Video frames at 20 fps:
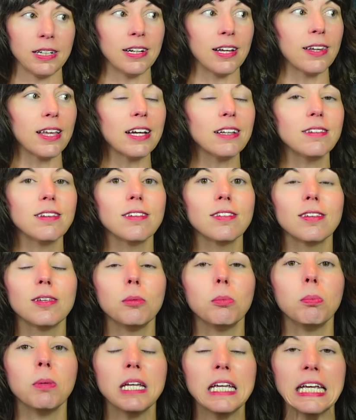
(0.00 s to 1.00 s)
Now, that
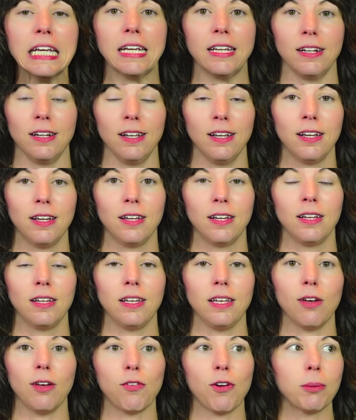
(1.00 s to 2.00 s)
doesn't mean
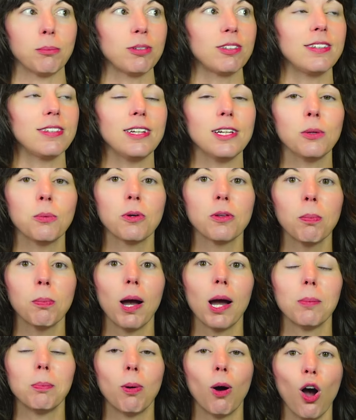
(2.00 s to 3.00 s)
if I'm sitting with
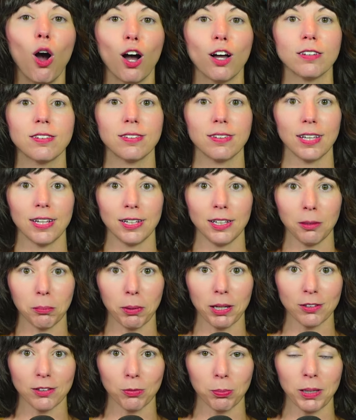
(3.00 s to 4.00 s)
my boss and he
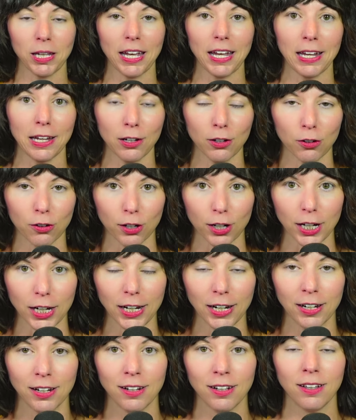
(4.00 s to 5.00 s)
makes me angry,